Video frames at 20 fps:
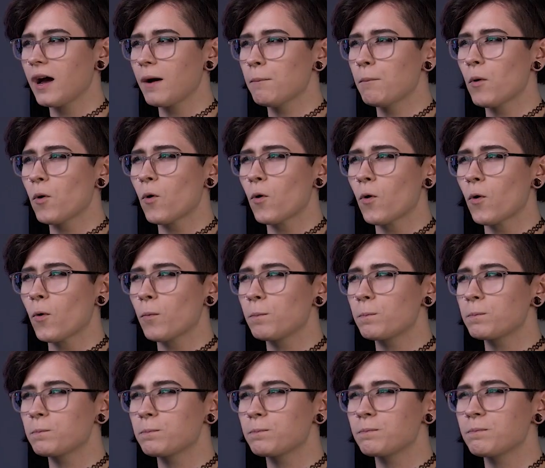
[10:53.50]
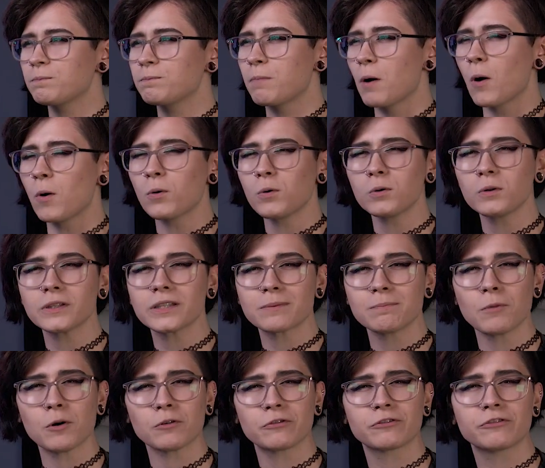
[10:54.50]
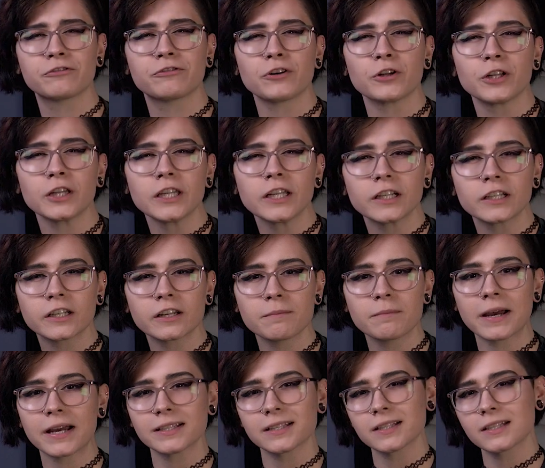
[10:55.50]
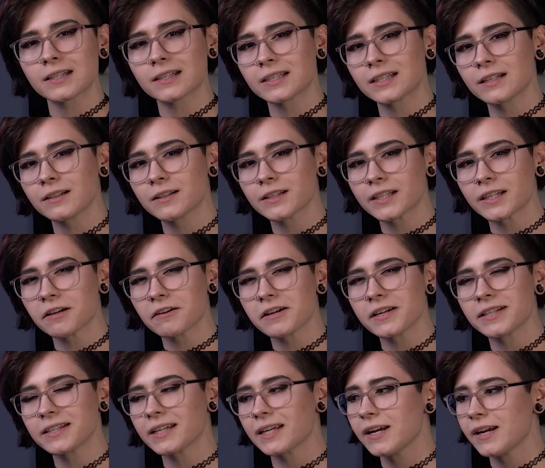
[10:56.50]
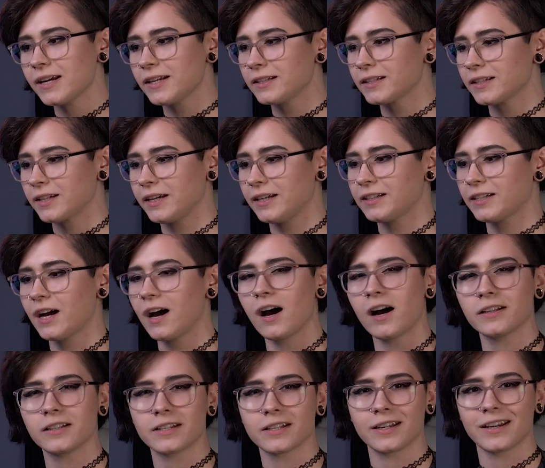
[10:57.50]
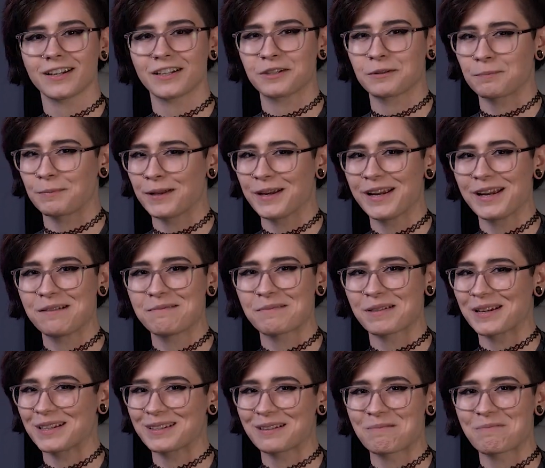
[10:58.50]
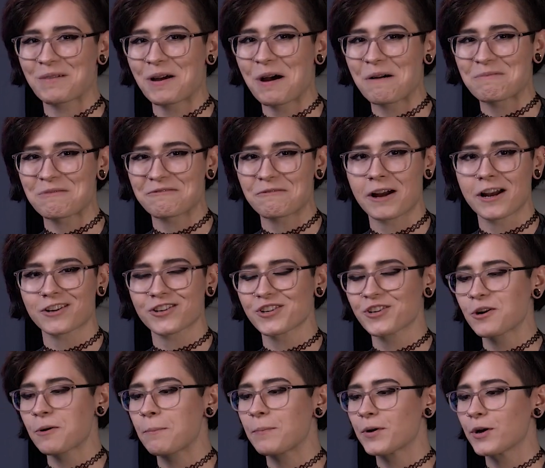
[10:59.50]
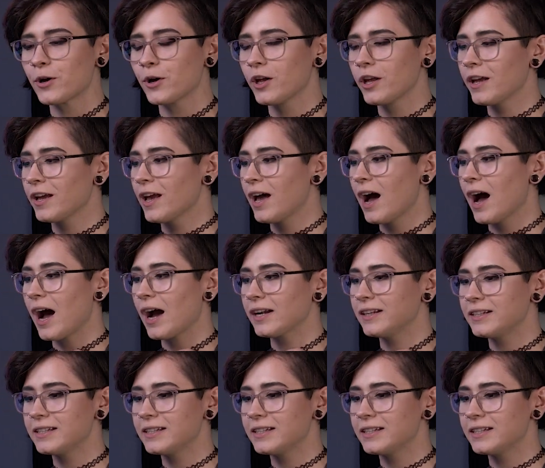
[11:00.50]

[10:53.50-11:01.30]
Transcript: more bold, more full compared to the SteelSeries. It's hard to explain because I'm not a professional, but I